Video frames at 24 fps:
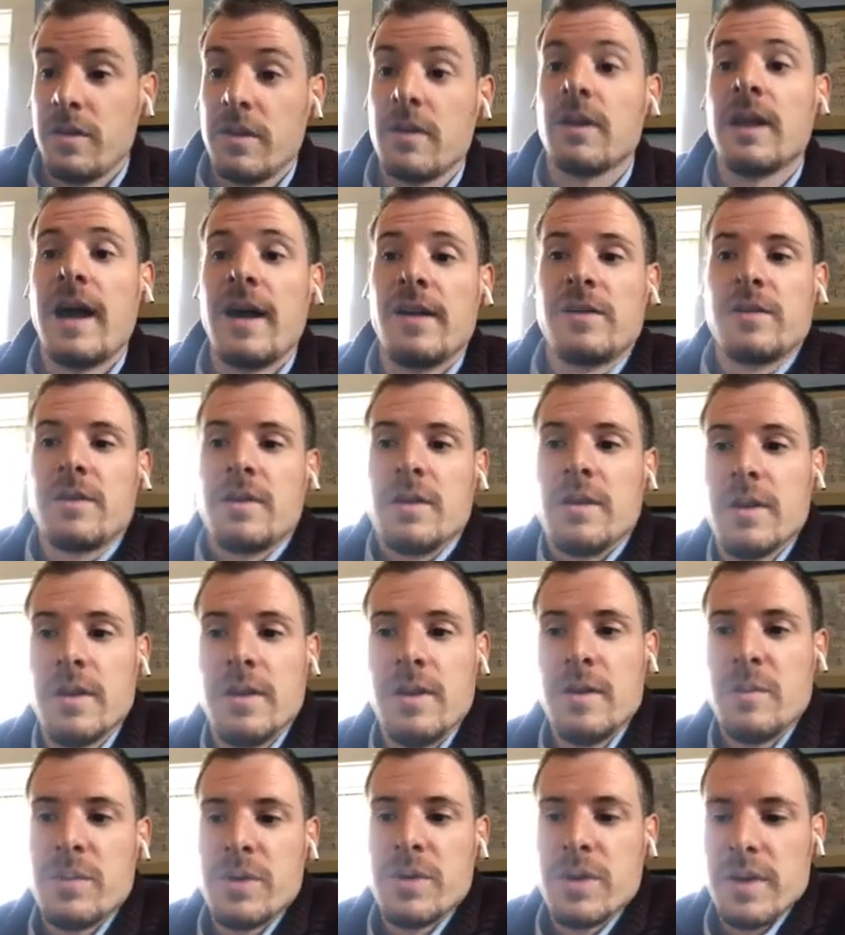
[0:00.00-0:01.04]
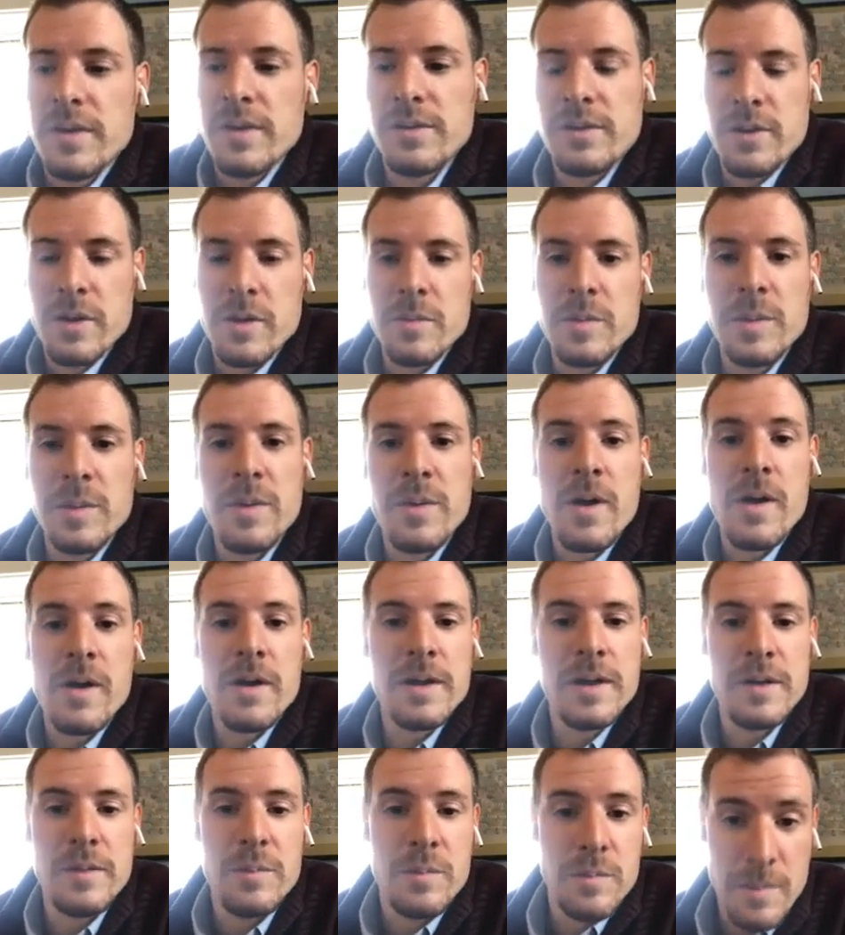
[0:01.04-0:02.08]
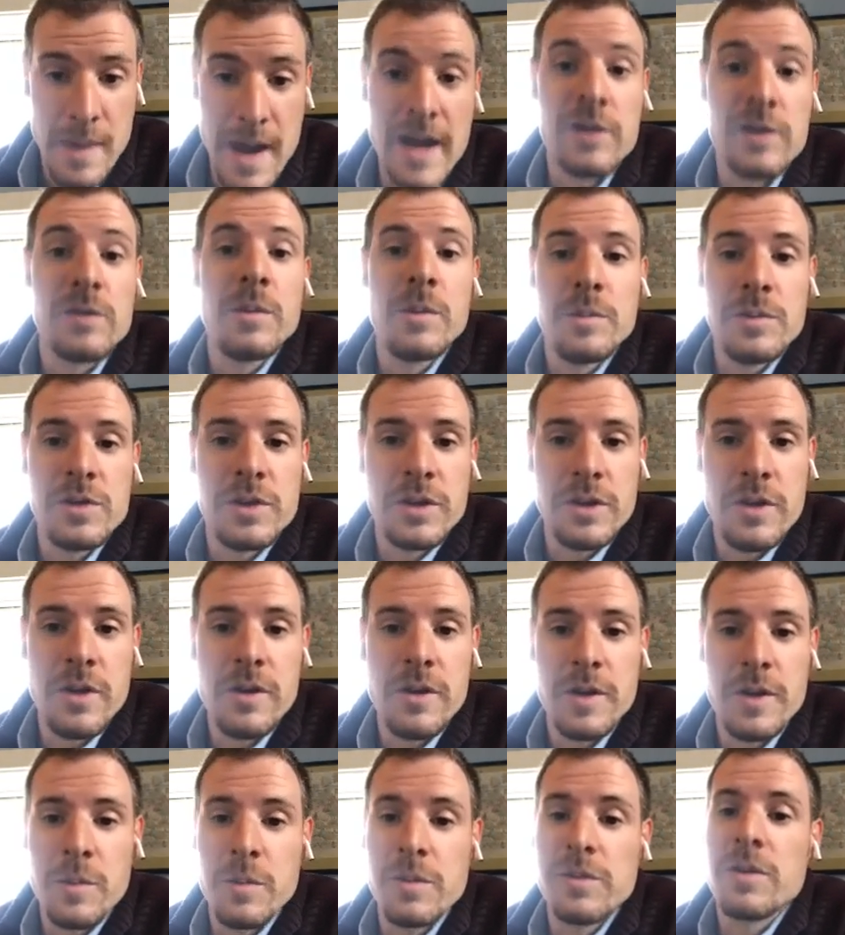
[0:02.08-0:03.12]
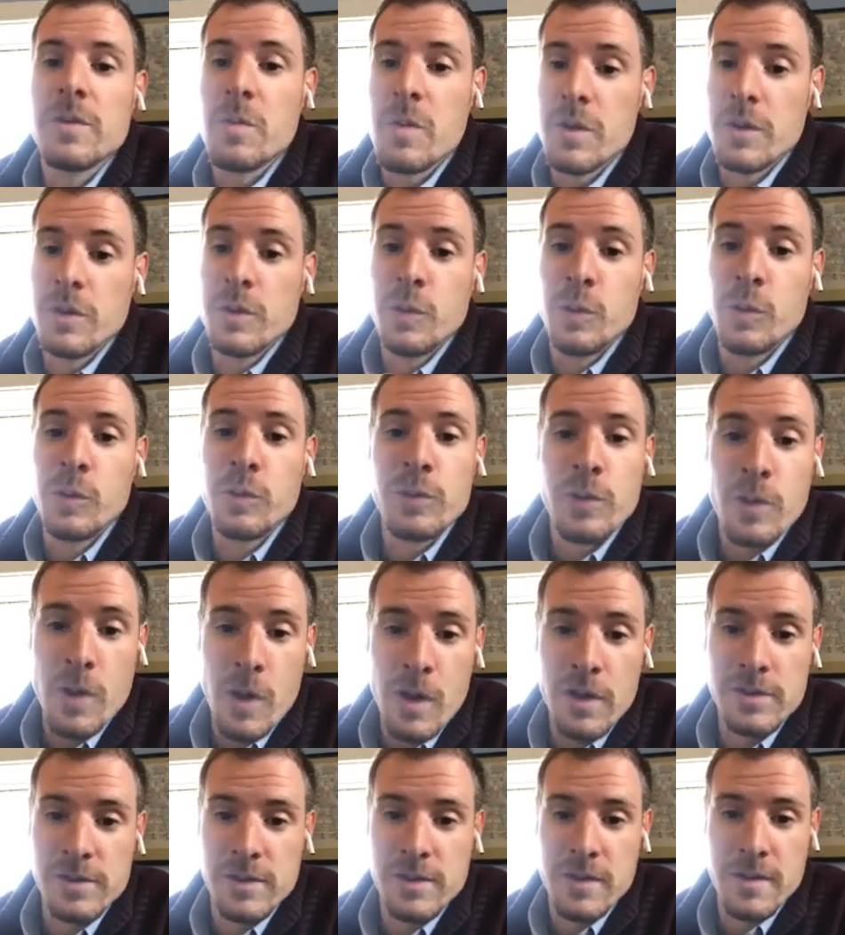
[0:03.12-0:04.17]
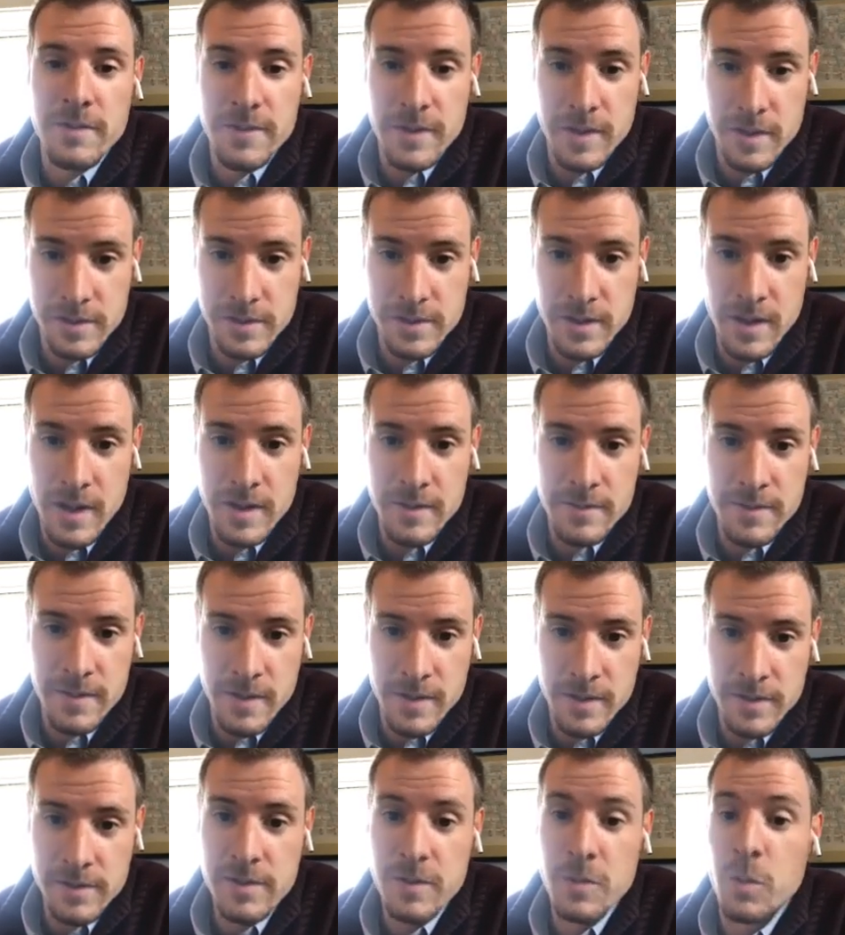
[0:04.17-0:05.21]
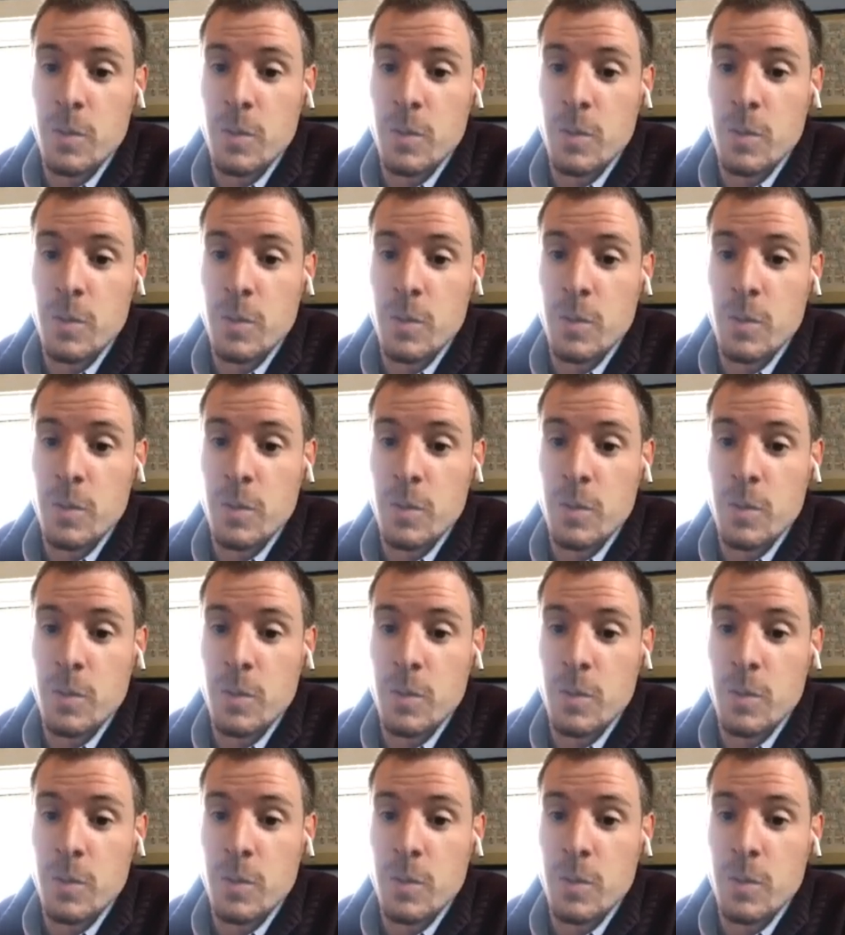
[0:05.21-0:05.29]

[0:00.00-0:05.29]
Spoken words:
last Linden Place Derby party, Maximum Security was the one who crossed the finish line first